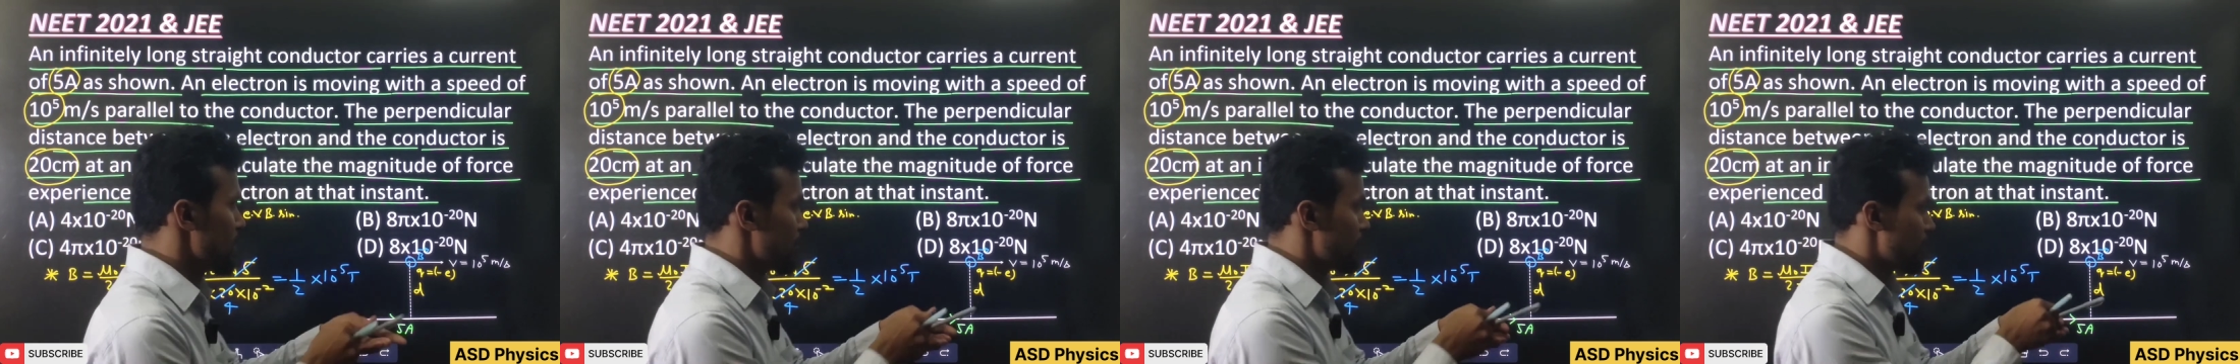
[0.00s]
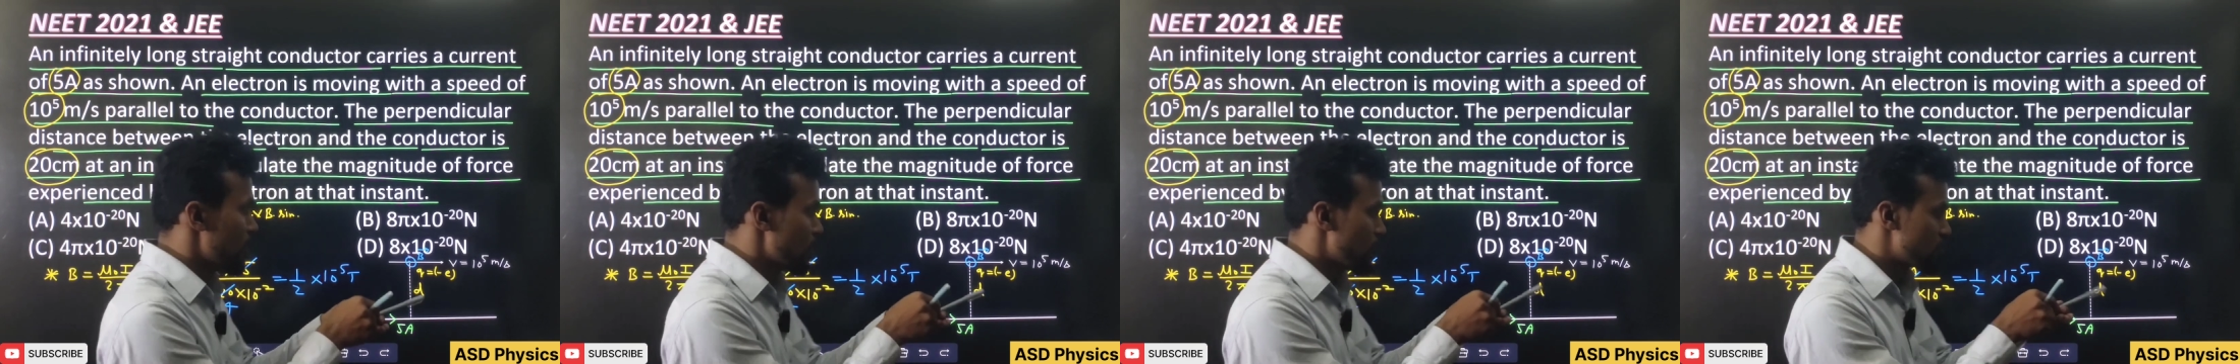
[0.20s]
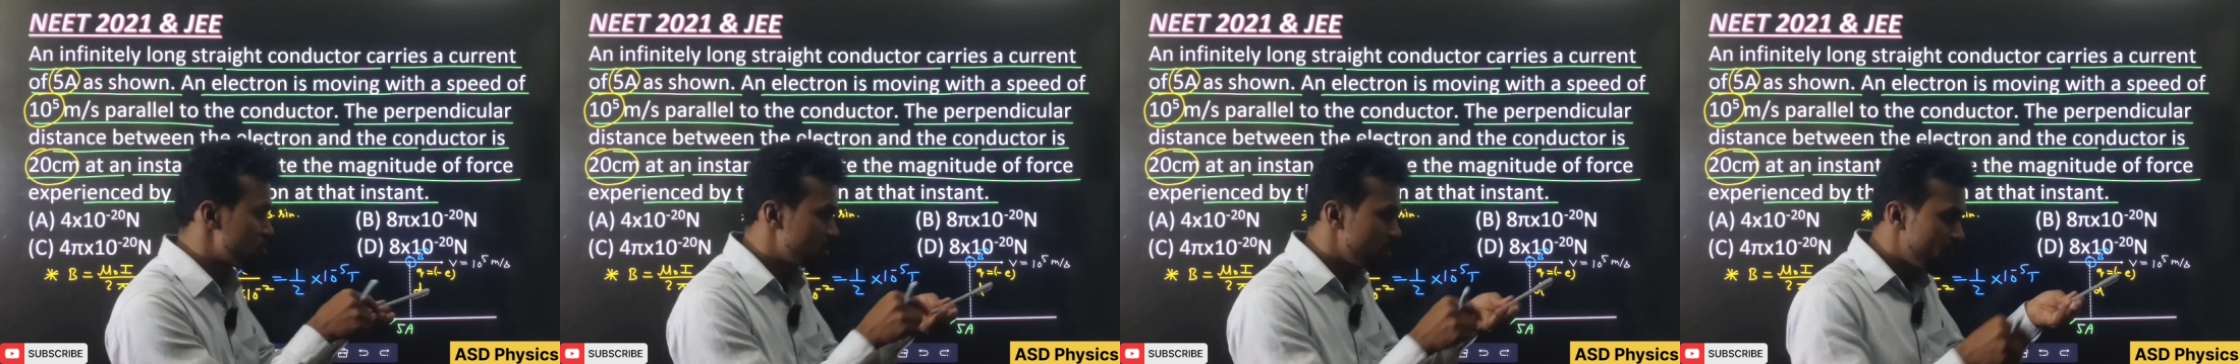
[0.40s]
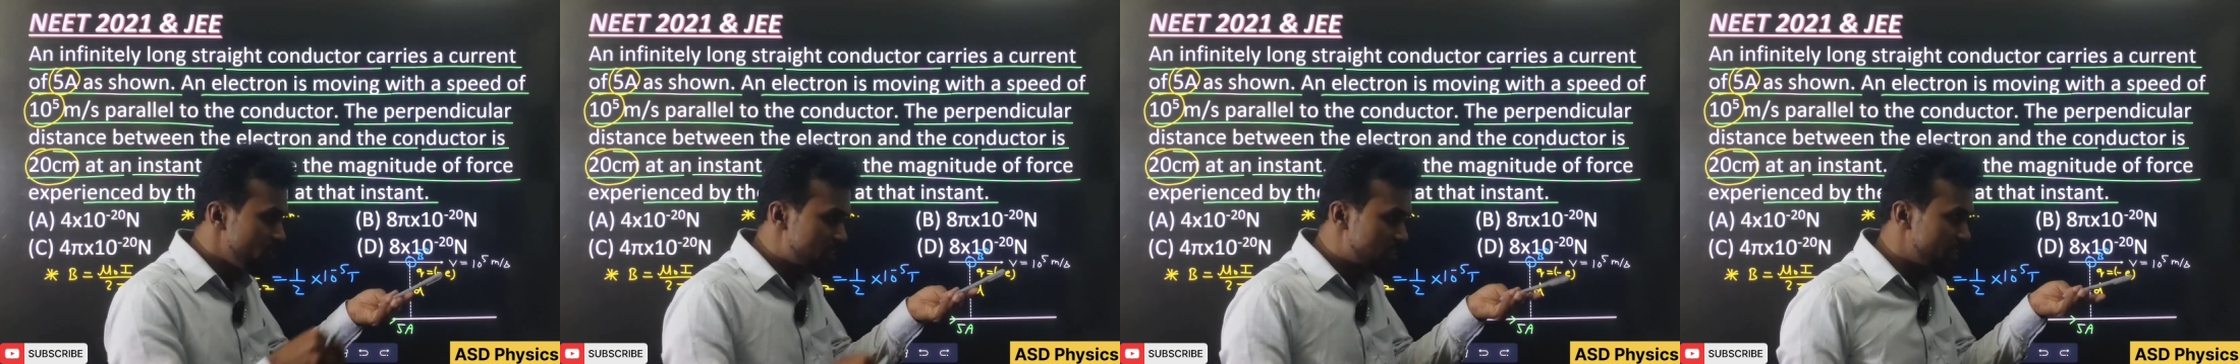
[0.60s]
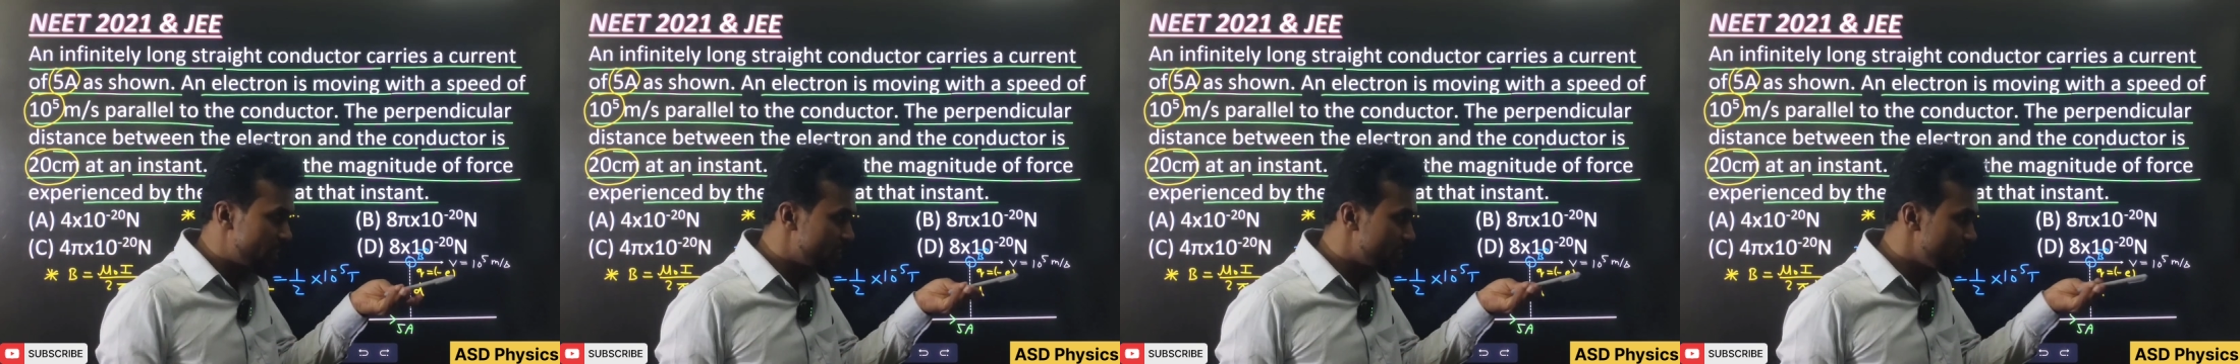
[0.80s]
Velocity which
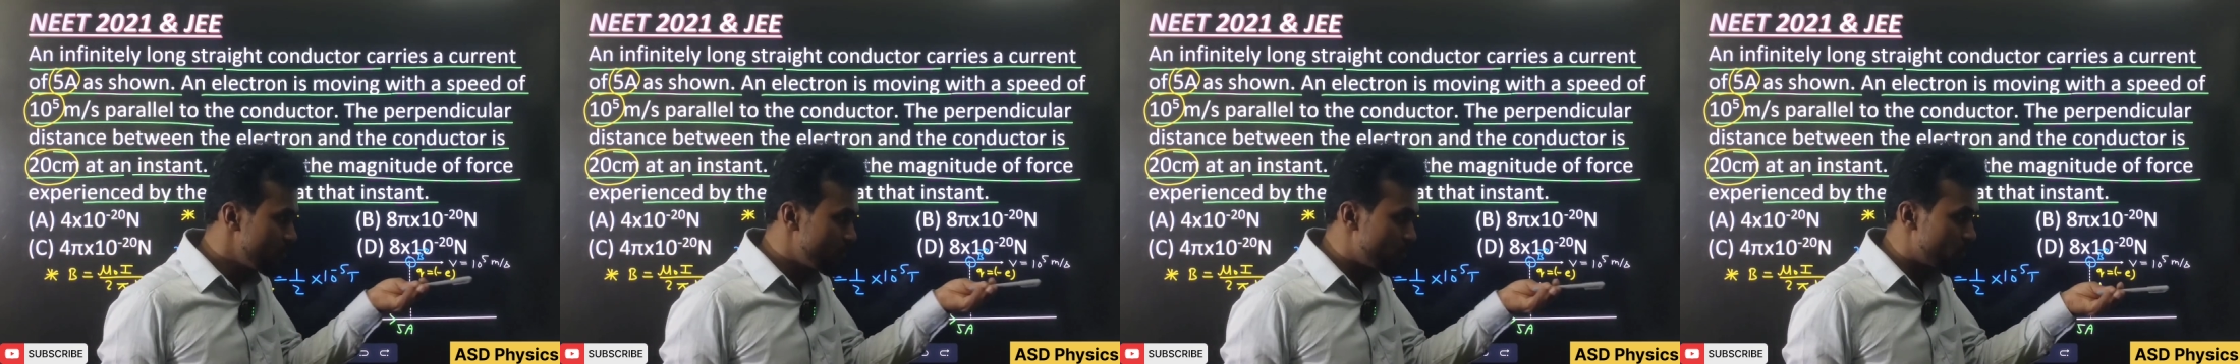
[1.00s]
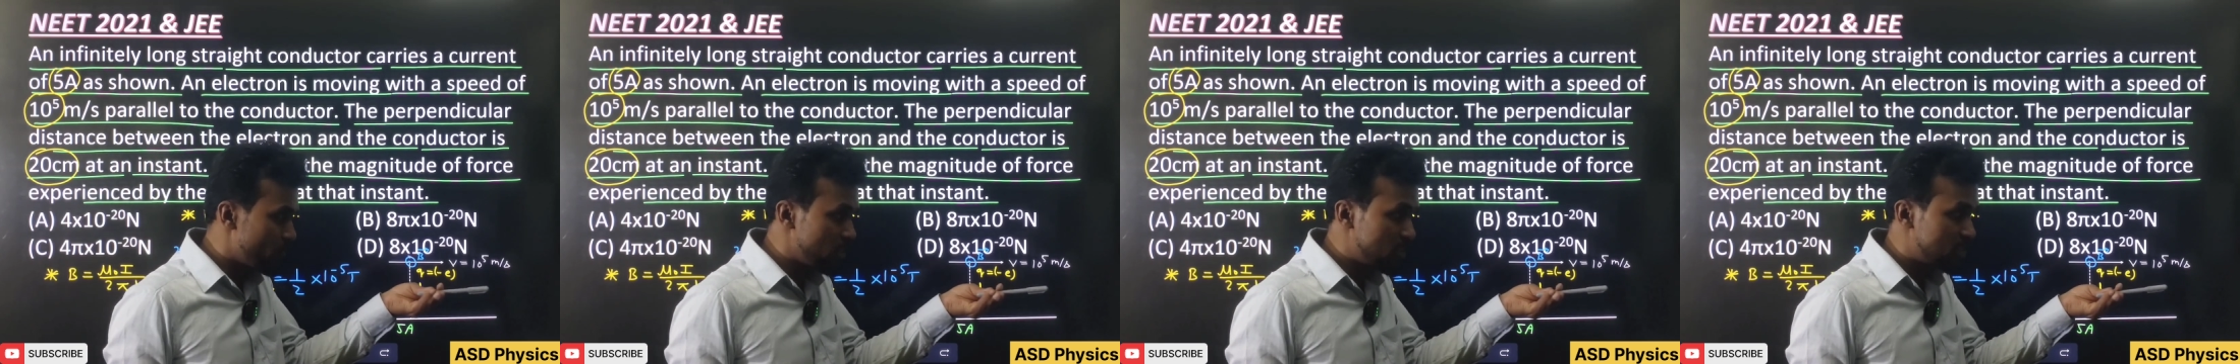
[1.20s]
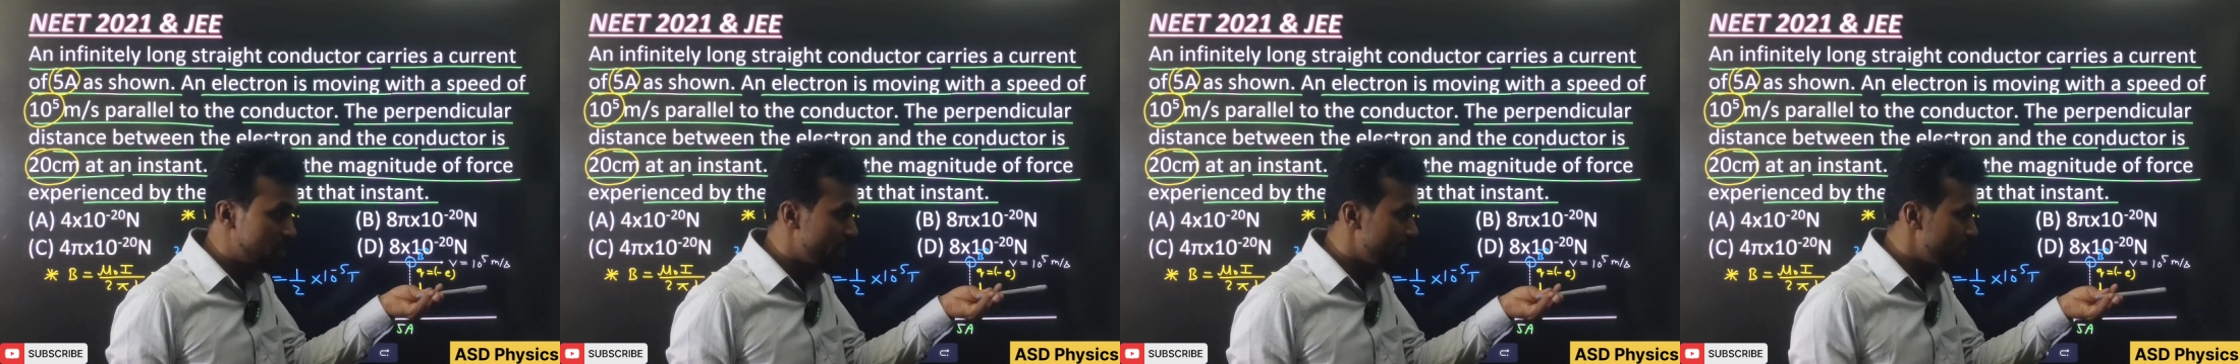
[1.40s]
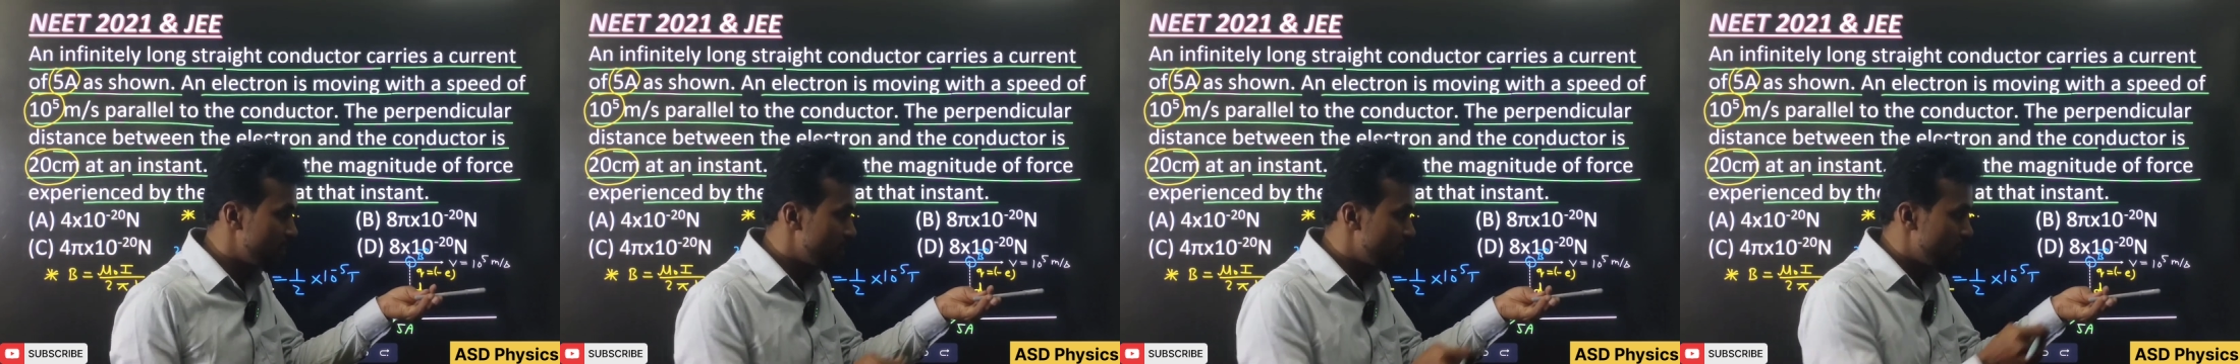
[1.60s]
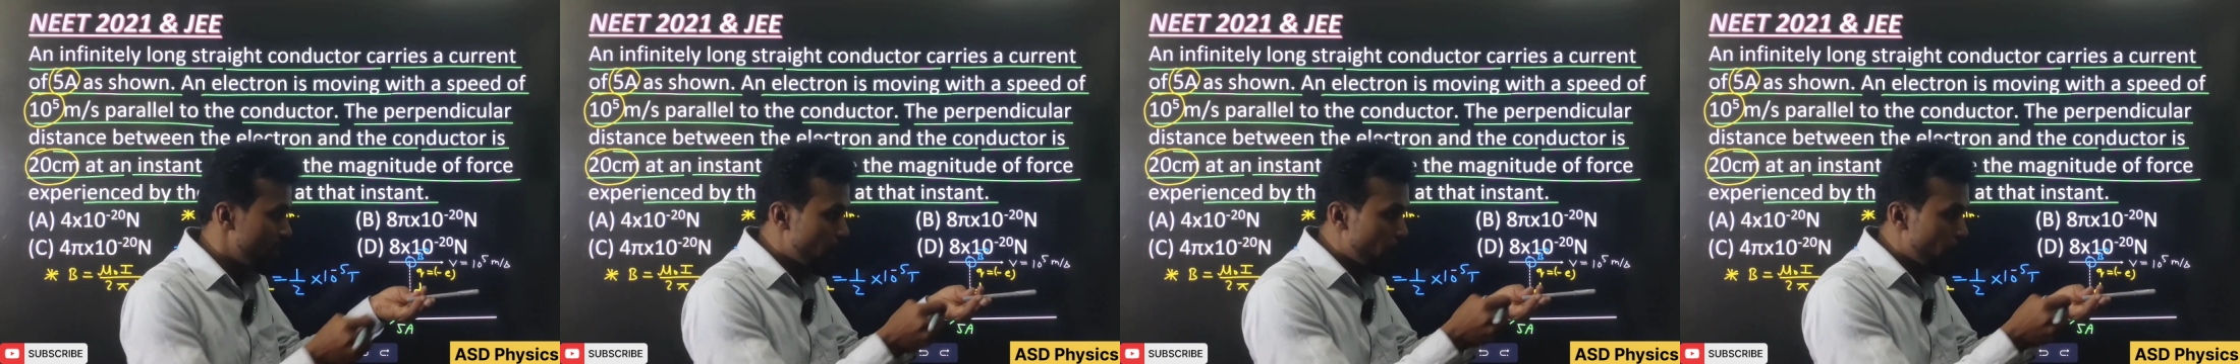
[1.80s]
side? This side.